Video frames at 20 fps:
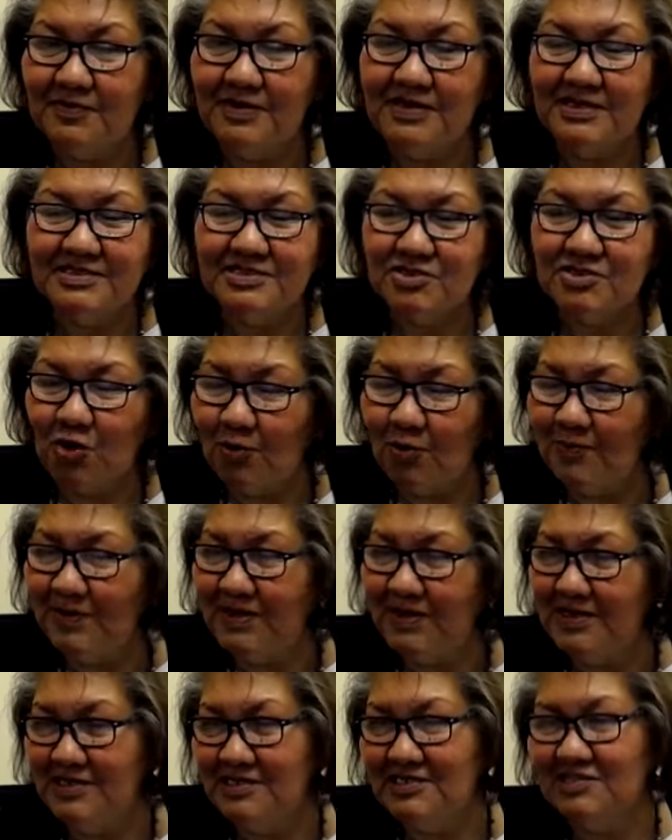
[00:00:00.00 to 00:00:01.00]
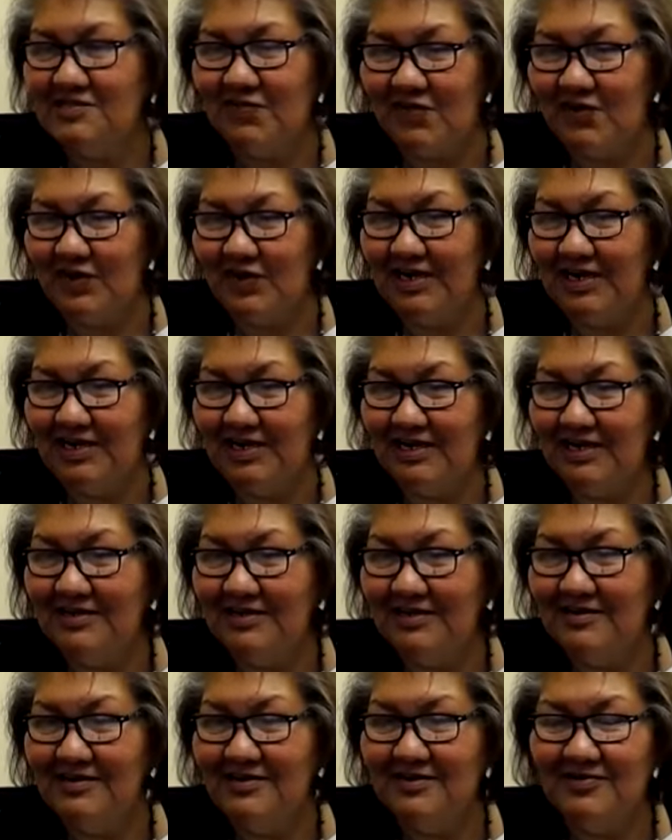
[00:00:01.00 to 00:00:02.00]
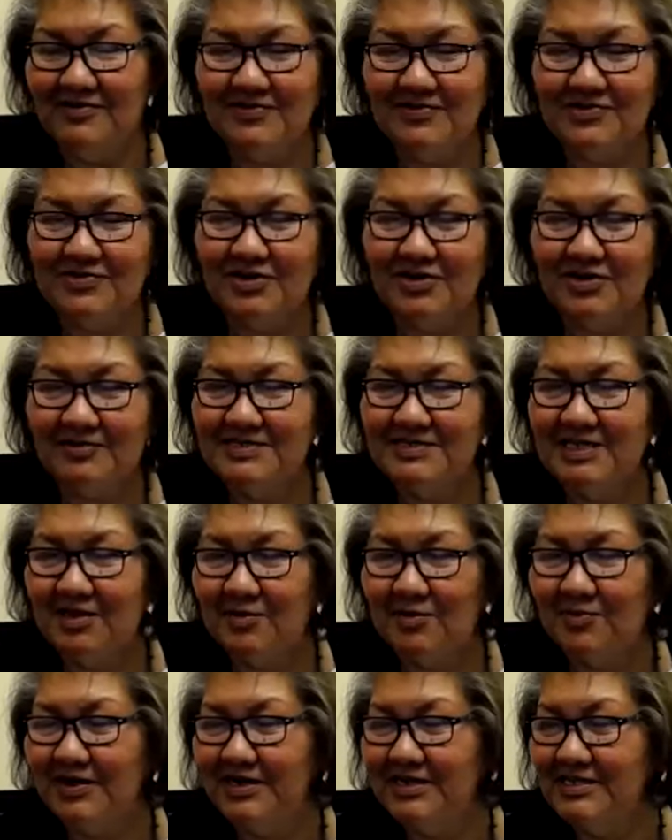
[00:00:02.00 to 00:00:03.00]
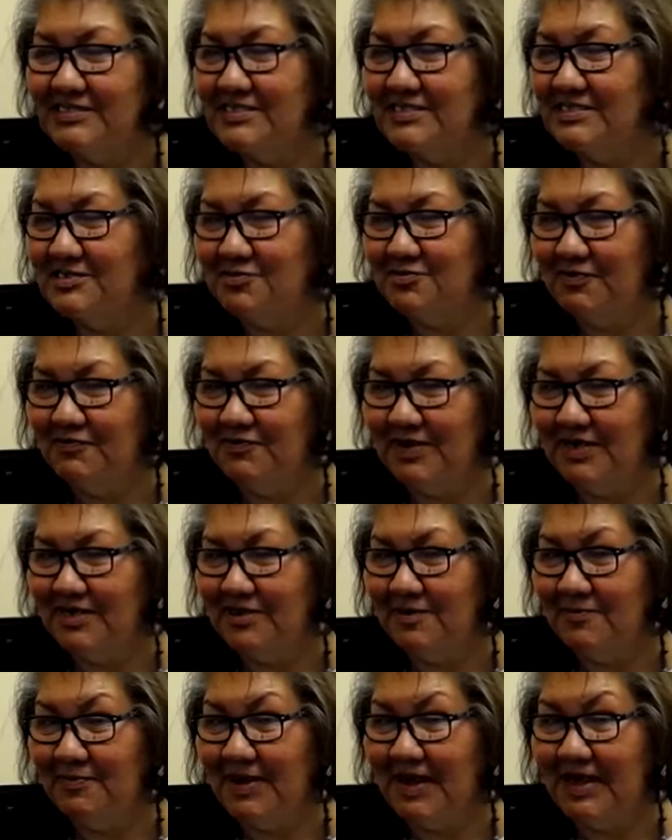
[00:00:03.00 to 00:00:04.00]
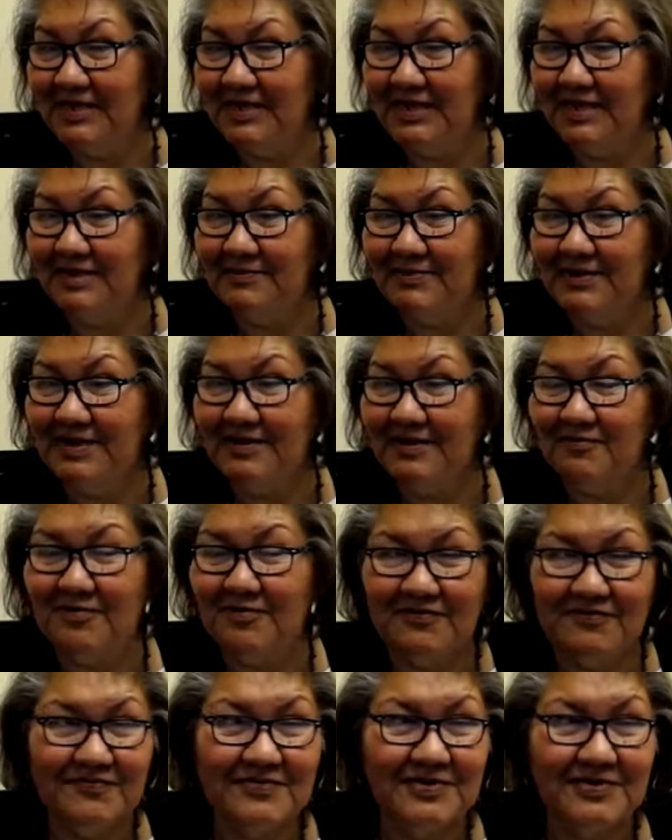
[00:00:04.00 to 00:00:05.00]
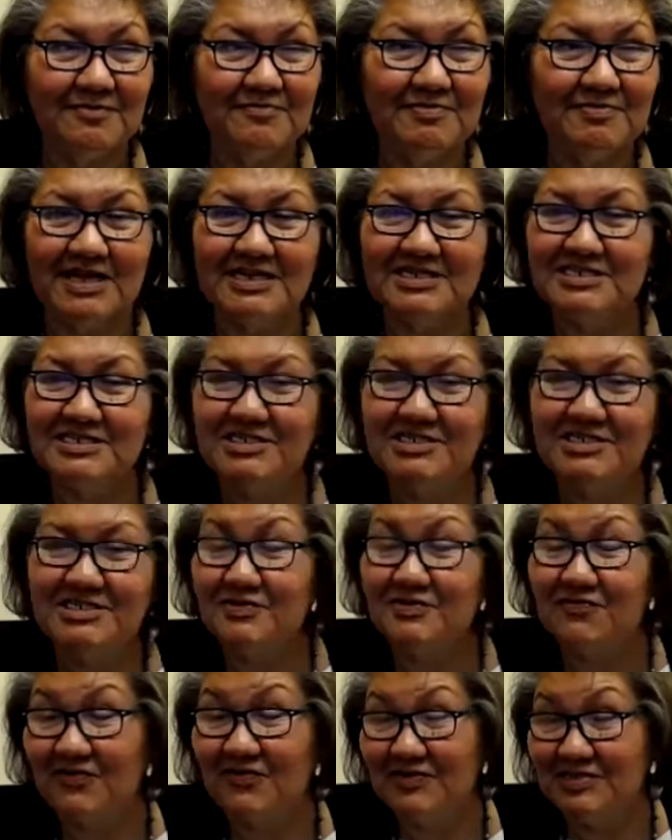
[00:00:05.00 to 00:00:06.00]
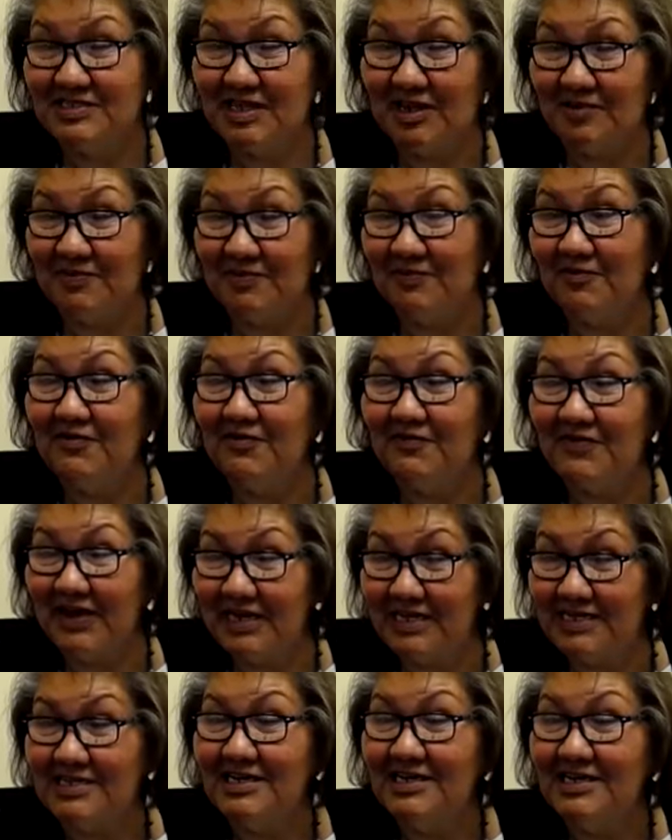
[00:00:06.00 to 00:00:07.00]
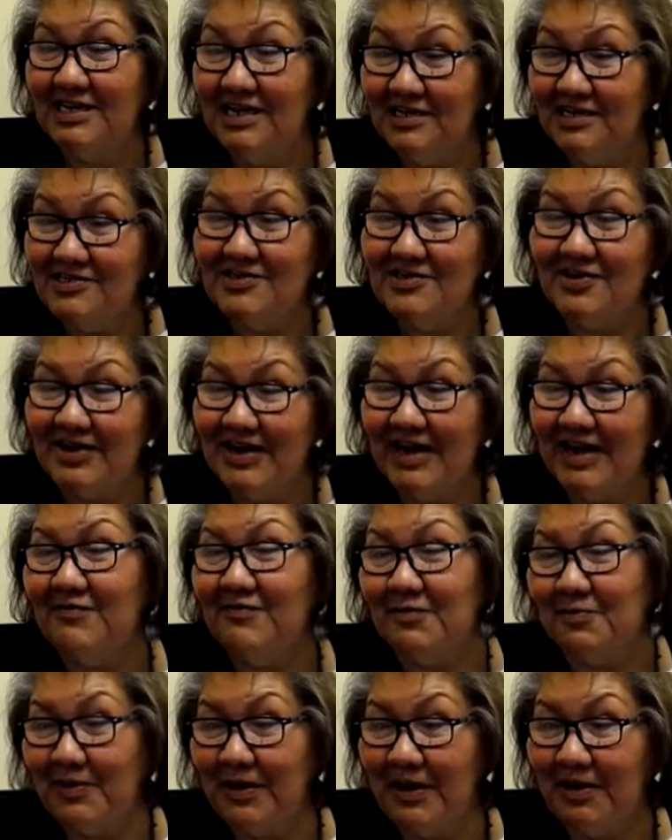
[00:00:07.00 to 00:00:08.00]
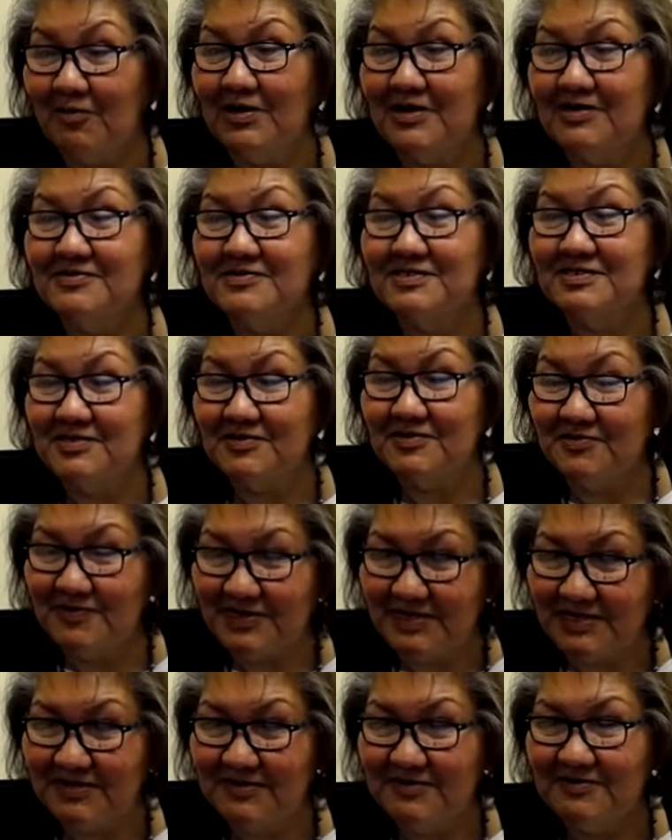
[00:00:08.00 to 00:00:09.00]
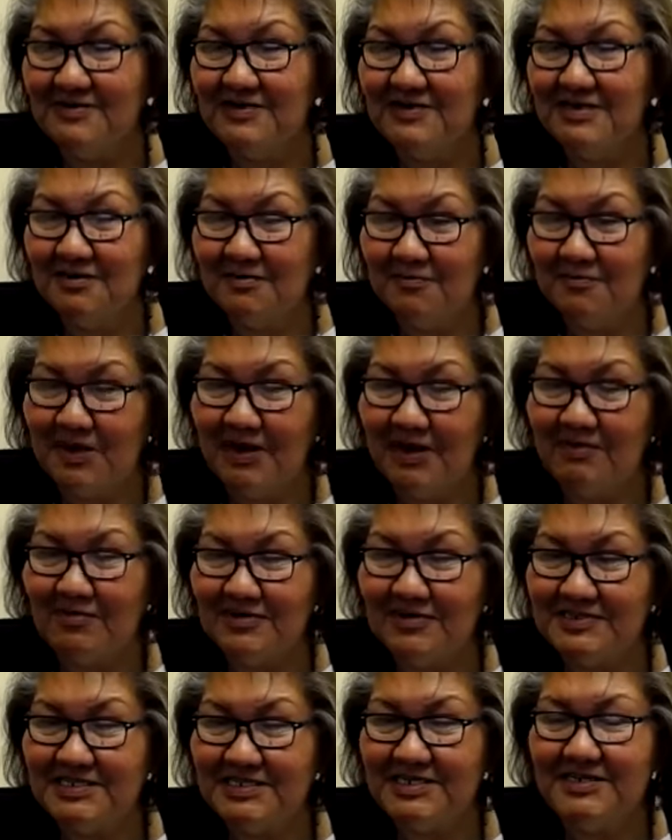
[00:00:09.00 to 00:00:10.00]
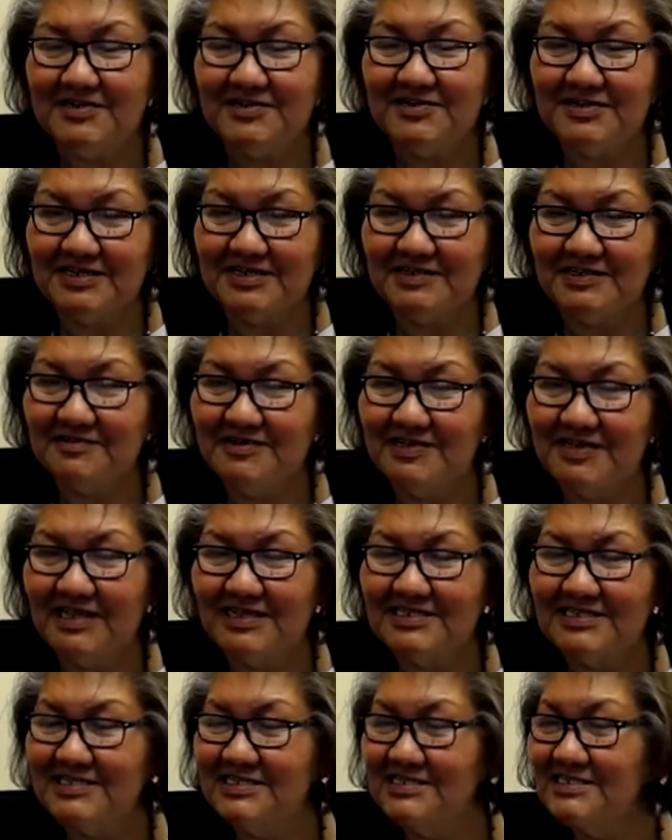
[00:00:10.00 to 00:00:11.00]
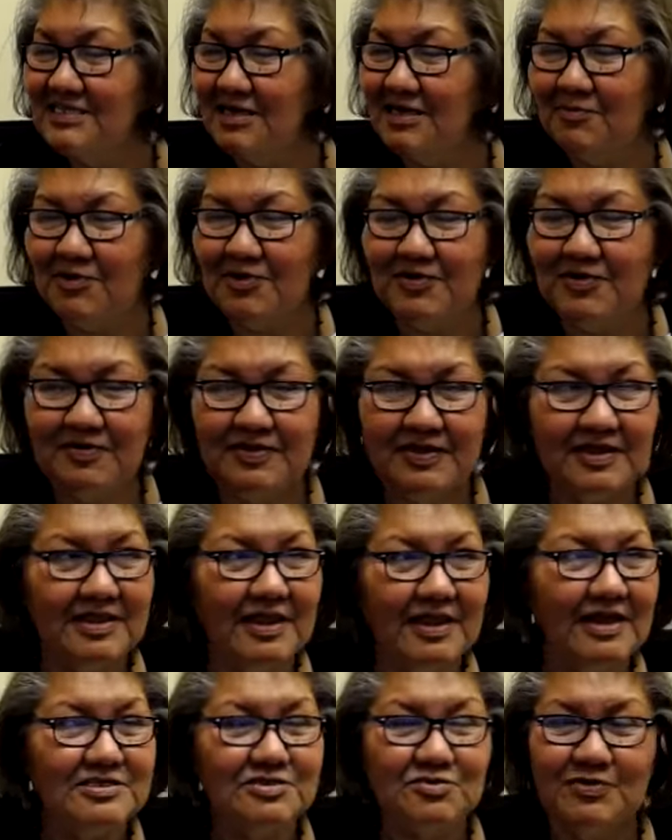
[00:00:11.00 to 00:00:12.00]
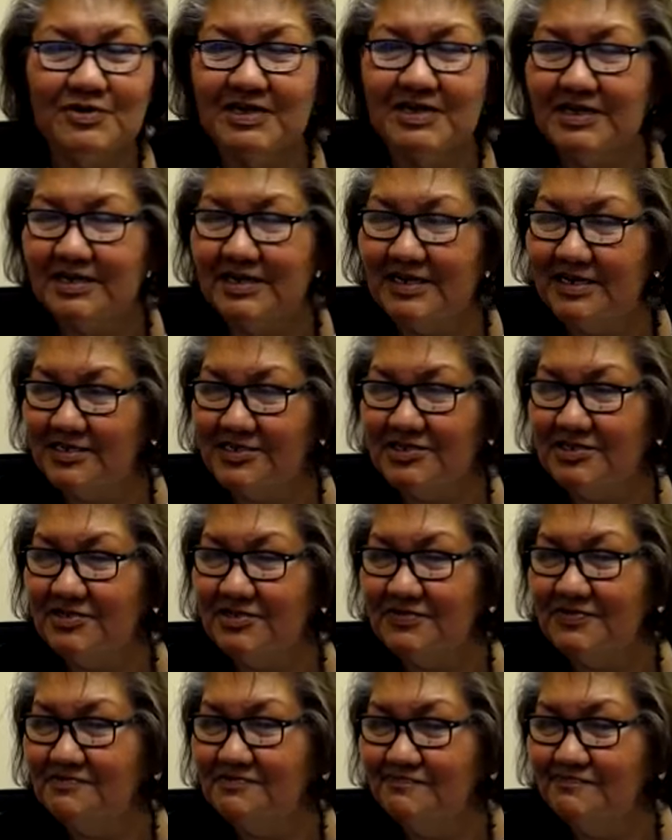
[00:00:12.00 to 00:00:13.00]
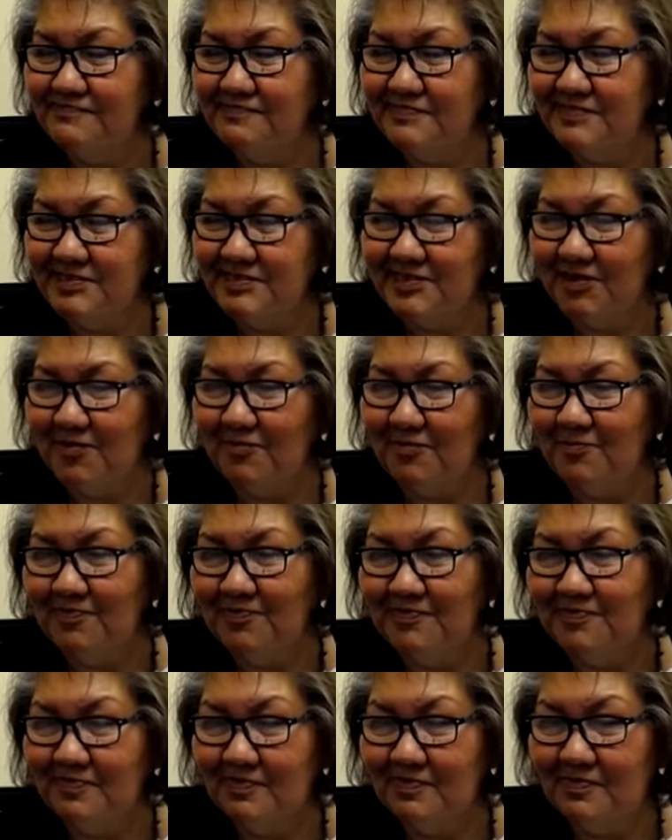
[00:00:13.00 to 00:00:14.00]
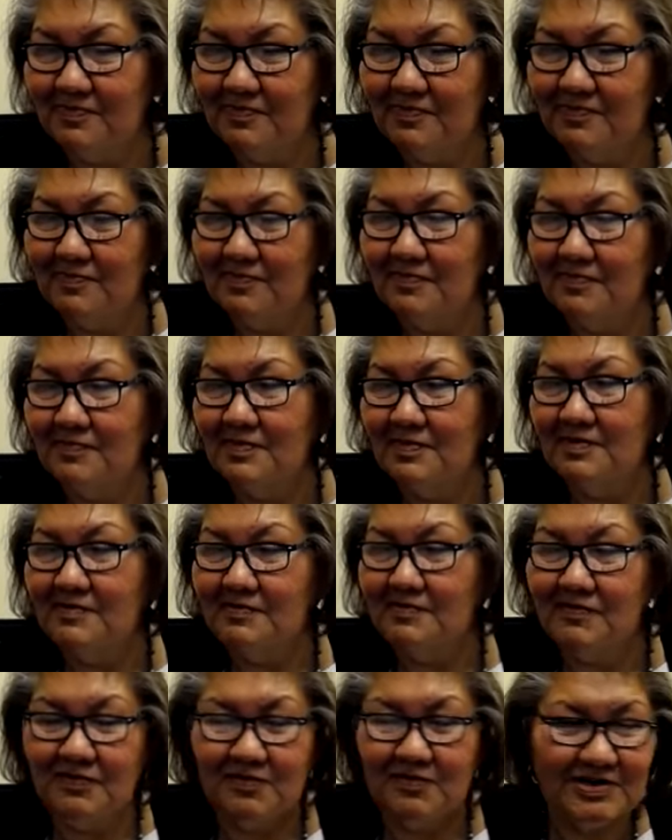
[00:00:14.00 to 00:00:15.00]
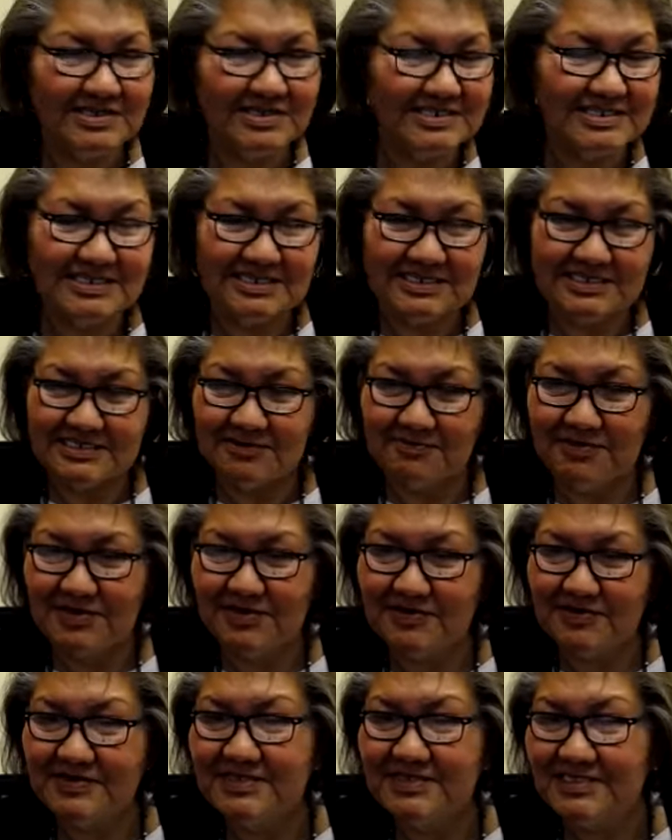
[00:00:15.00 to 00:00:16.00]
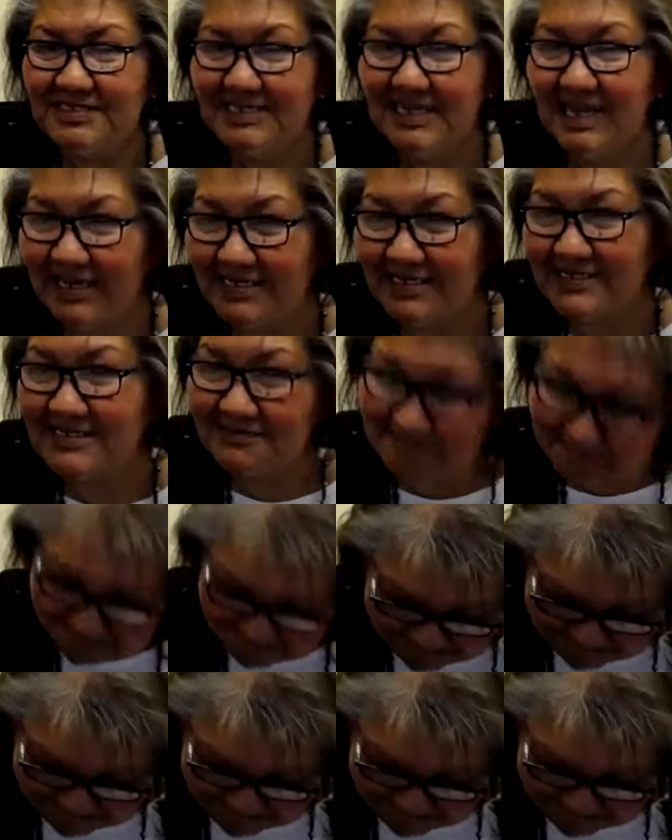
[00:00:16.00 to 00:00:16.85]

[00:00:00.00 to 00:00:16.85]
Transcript: It's open, it's free. You know, the tribe celebrates since we've been in the pandemic. We've, um, last year was the first time that we've had started having powwows. So we do powwows here, and that's in summer, the last weekend in June. So if you want to see some youth dance,